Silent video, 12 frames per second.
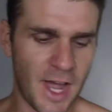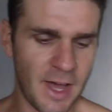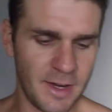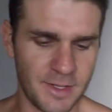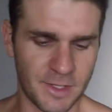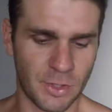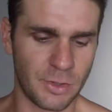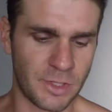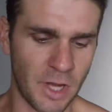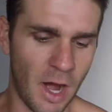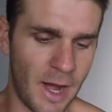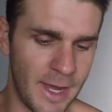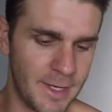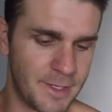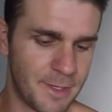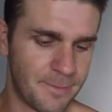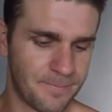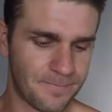chart is a good guide.
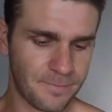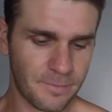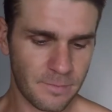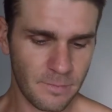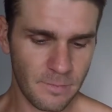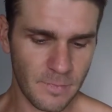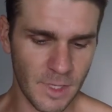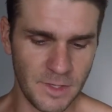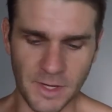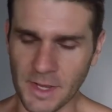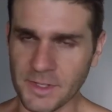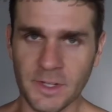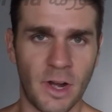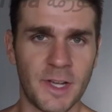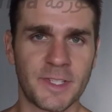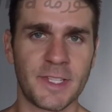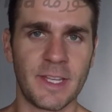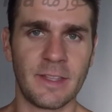Doesn't
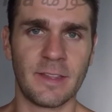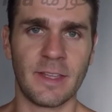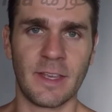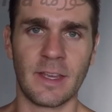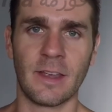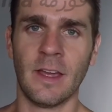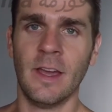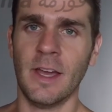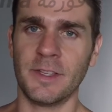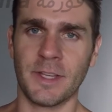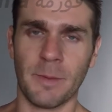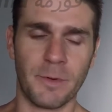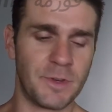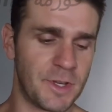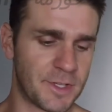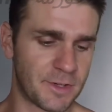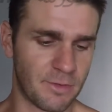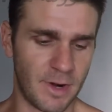cost anything. It's up on your
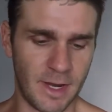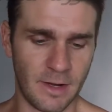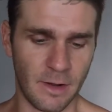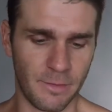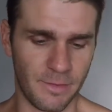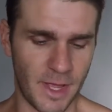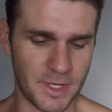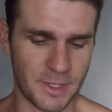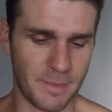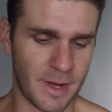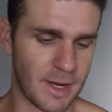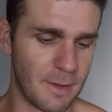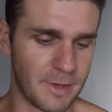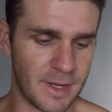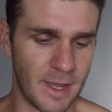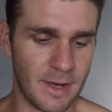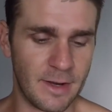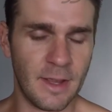screen. I'll flash it back up
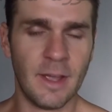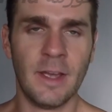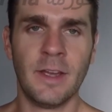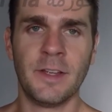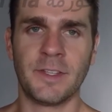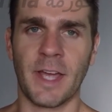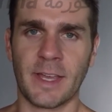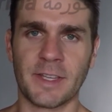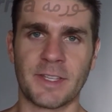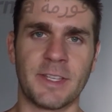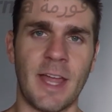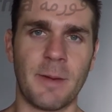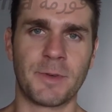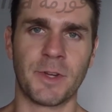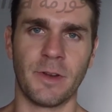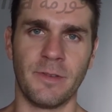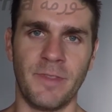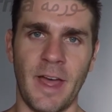again. Take a
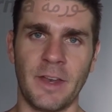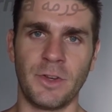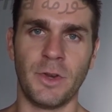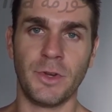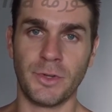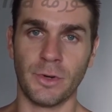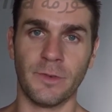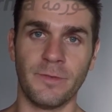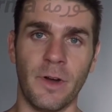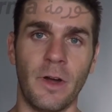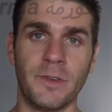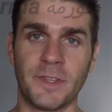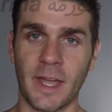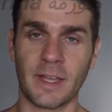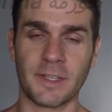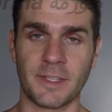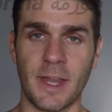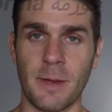snapshot of that. Use your phone, take
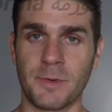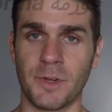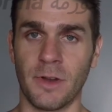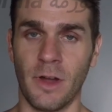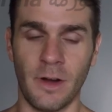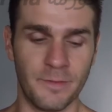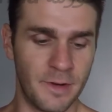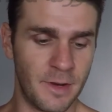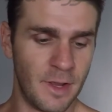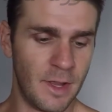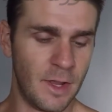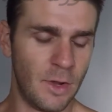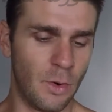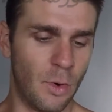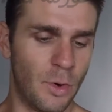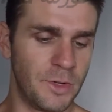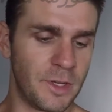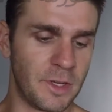a snapshot of it,
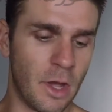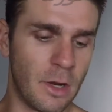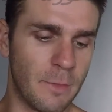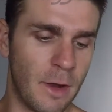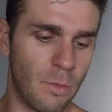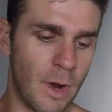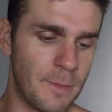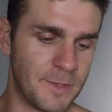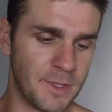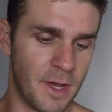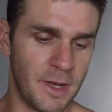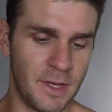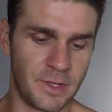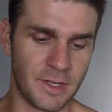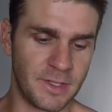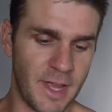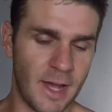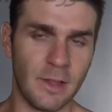or you can go to my website and you
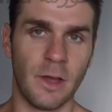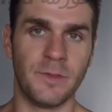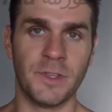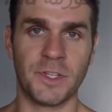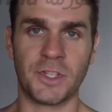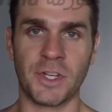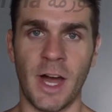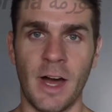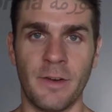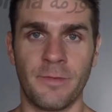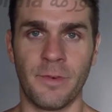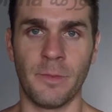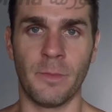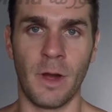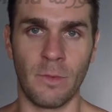can download this chart from my